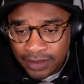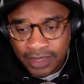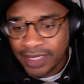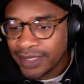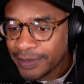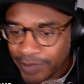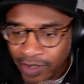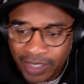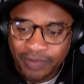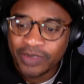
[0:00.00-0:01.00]
yeah, all
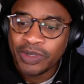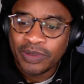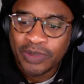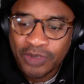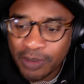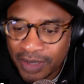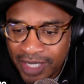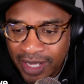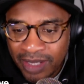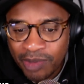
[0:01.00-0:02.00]
right, we don't talk about
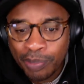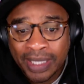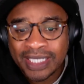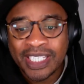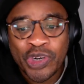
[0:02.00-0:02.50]
that. But in a